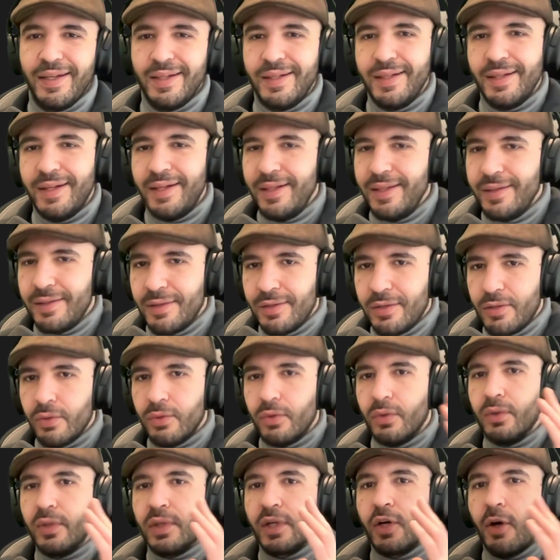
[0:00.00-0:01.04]
You need
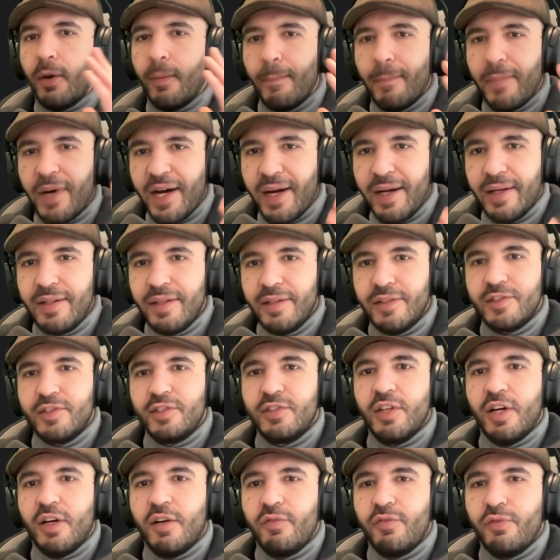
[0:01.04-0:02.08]
to combine
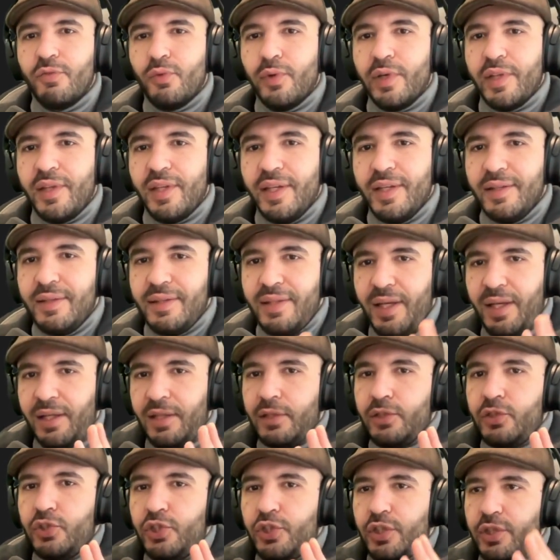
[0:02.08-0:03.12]
stuff with
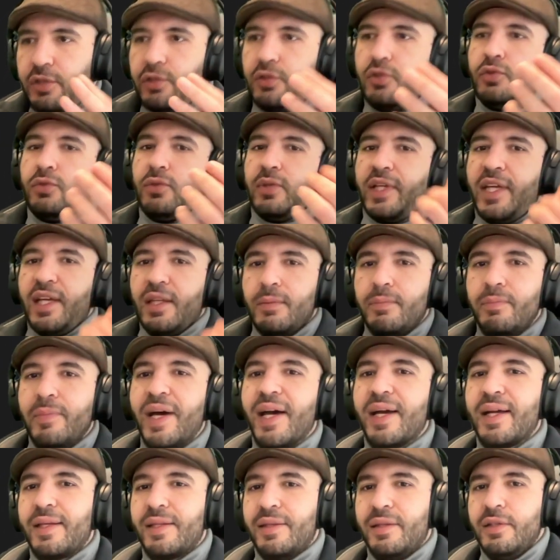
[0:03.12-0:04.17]
intelligence to get
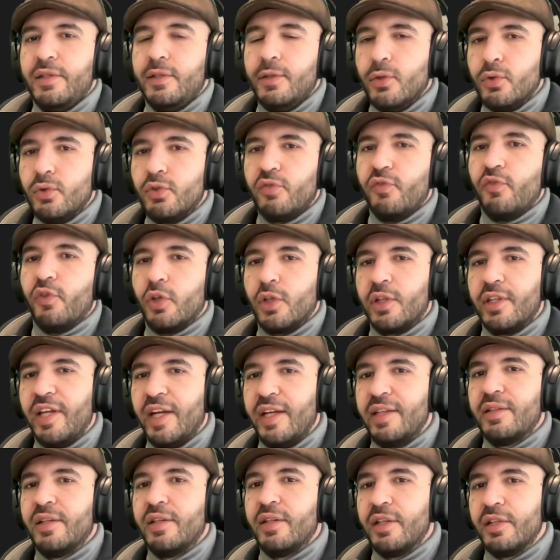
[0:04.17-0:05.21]
back the useful
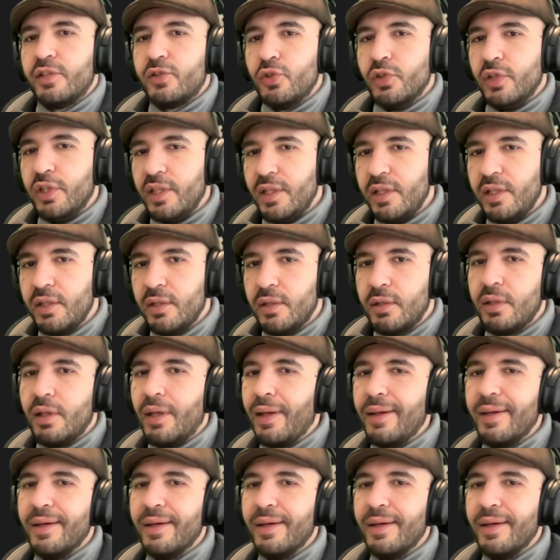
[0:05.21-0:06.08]
data that you need.